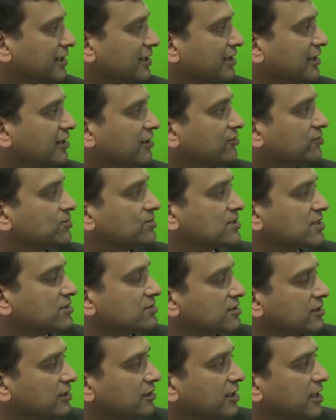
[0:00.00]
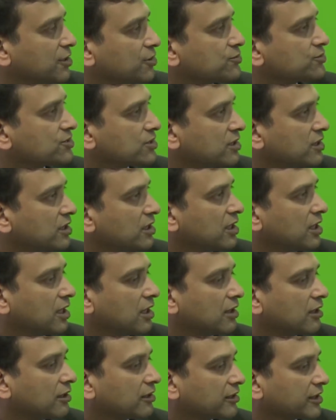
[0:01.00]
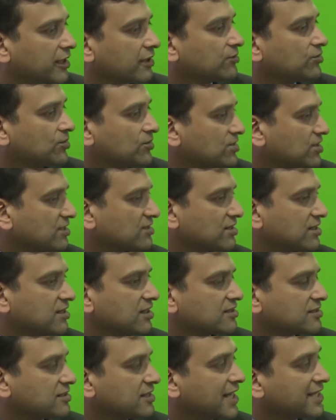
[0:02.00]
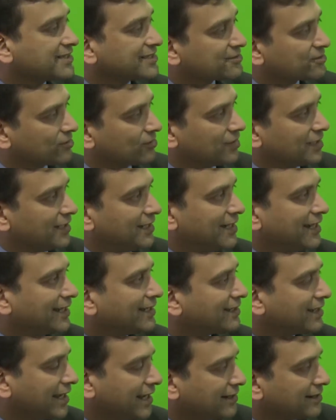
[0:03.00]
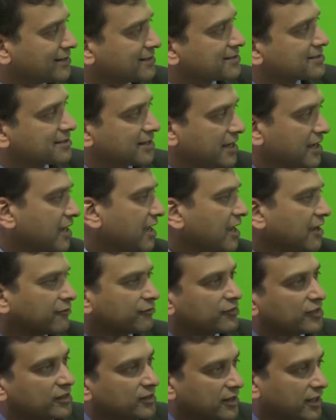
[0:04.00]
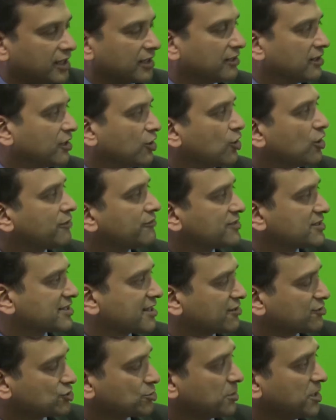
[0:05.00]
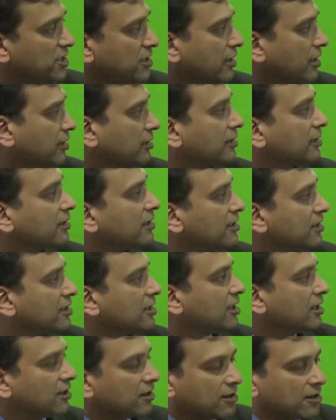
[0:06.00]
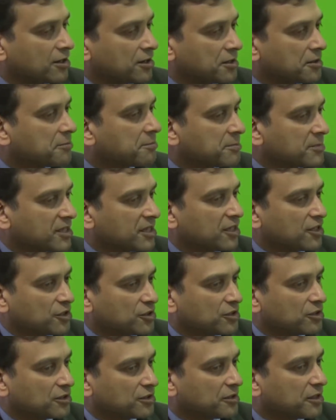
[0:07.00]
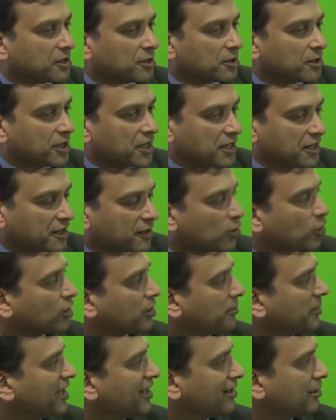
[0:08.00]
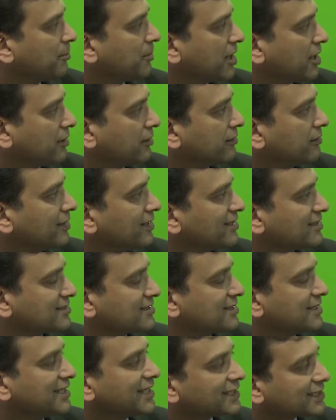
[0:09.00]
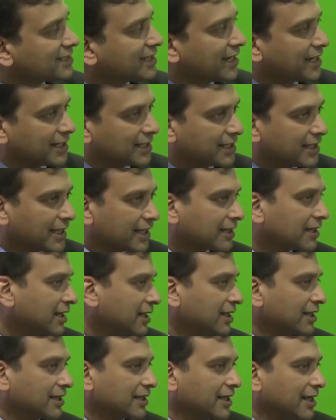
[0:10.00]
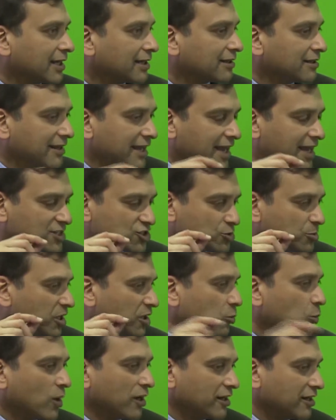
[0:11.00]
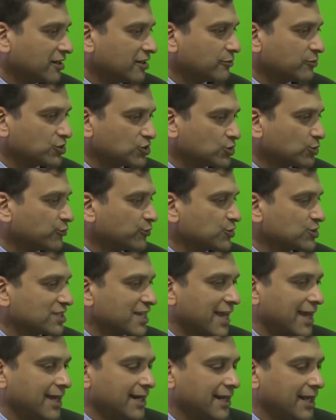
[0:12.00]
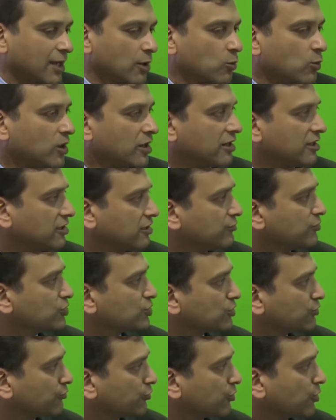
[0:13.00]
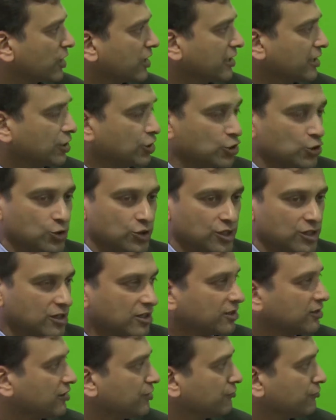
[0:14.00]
that Care 360 allows. Care 360 doesn't necessarily dictate and say everything in the office has to be done in an automated manner. It doesn't dictate that there has to be one individual for scanning, one individual for writing a note, another